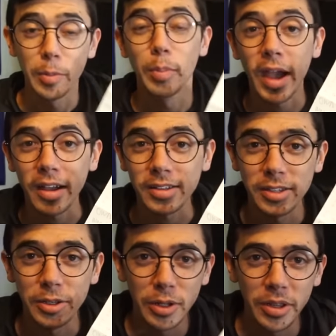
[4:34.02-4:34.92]

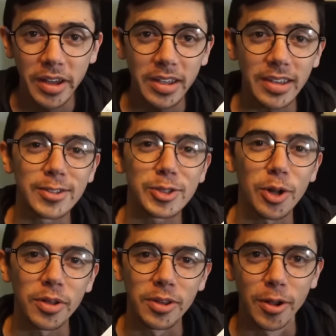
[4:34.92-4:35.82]
Max, good luck in
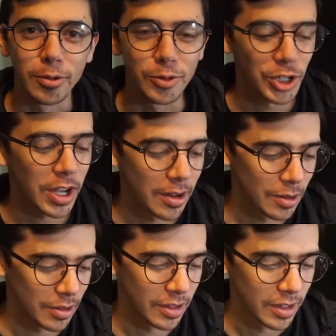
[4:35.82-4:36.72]
starting your own
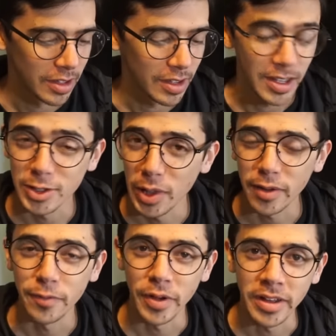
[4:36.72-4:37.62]
channel. It's a
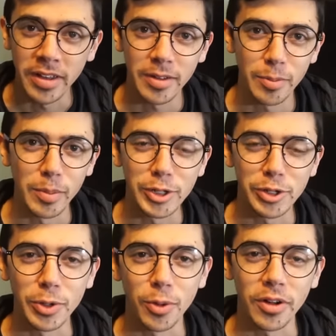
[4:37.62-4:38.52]
lot of fun. Make
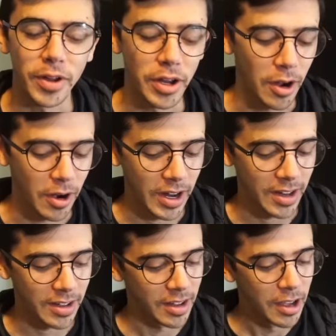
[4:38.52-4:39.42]
sure you work very hard
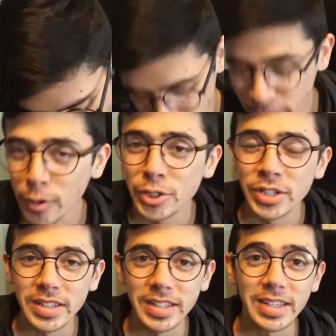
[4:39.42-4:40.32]
at it.
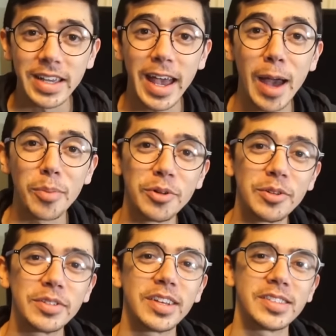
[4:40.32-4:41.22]
Unfortunately,
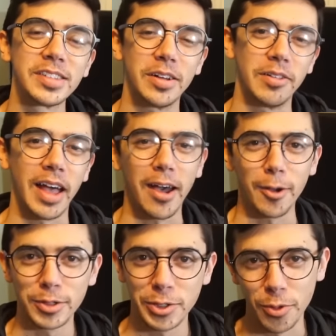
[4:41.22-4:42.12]
Apple doesn't
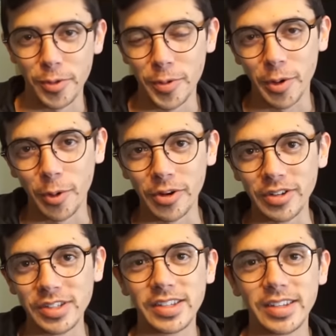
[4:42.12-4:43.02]
allow screen
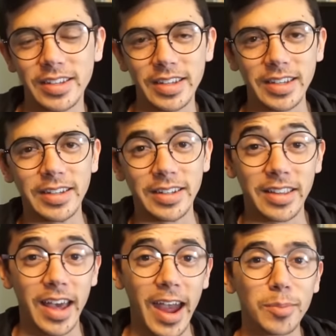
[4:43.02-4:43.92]
recorders in
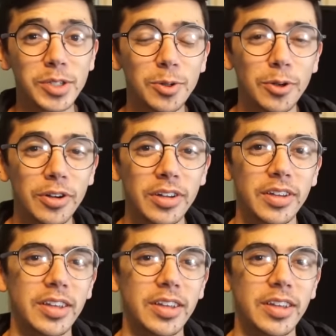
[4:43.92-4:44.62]
the App Store.